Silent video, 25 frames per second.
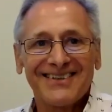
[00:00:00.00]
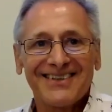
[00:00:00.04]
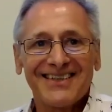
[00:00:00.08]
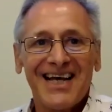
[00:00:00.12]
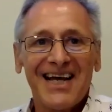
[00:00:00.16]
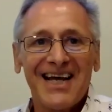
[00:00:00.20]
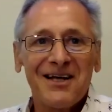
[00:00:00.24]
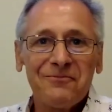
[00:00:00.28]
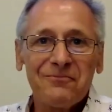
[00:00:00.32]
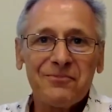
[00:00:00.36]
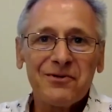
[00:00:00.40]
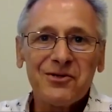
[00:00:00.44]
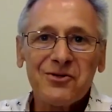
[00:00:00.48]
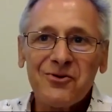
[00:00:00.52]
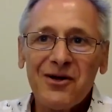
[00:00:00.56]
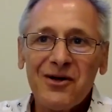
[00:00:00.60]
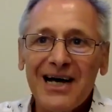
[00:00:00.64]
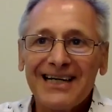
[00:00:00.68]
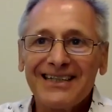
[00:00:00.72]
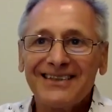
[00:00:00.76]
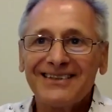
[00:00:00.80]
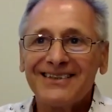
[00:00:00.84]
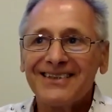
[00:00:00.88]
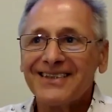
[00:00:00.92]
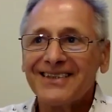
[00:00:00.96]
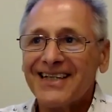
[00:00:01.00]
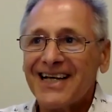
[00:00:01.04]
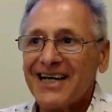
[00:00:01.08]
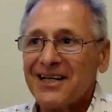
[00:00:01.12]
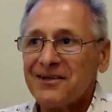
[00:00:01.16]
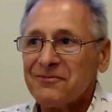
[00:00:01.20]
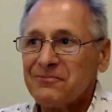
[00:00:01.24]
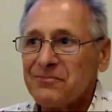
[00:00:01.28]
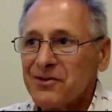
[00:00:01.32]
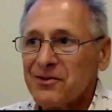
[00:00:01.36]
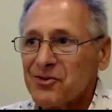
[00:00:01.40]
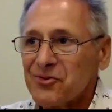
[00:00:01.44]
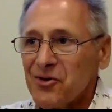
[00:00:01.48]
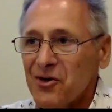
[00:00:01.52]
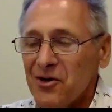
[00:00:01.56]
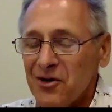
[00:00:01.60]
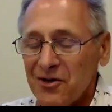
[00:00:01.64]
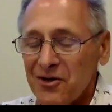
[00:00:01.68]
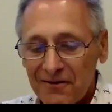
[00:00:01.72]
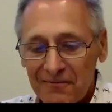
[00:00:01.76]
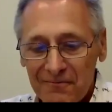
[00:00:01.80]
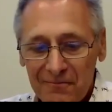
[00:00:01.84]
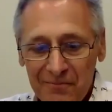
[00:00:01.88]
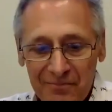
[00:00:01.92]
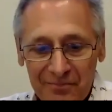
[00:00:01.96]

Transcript: It can be right, it can be wrong.